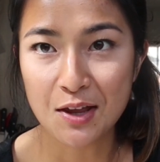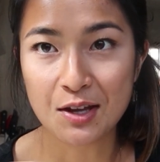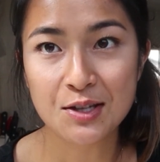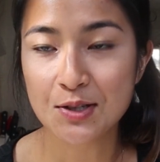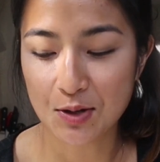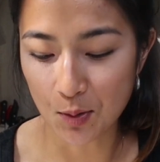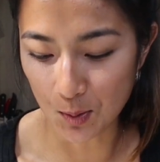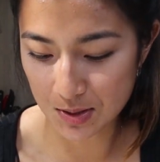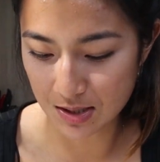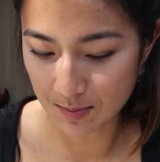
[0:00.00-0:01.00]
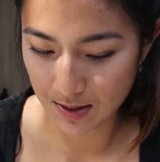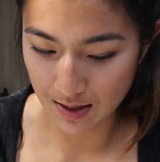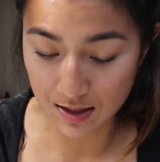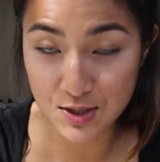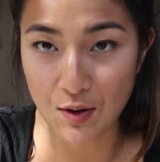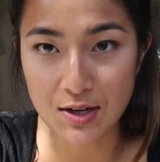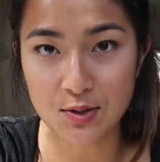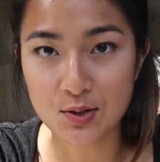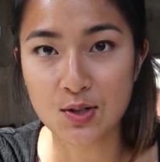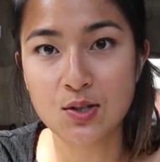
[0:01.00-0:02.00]
I think it's like awesome and it's great to
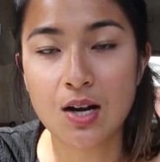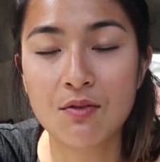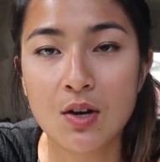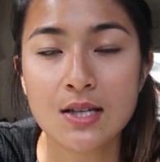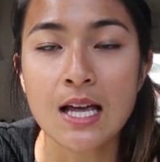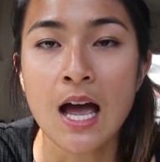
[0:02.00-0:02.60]
look so diverse.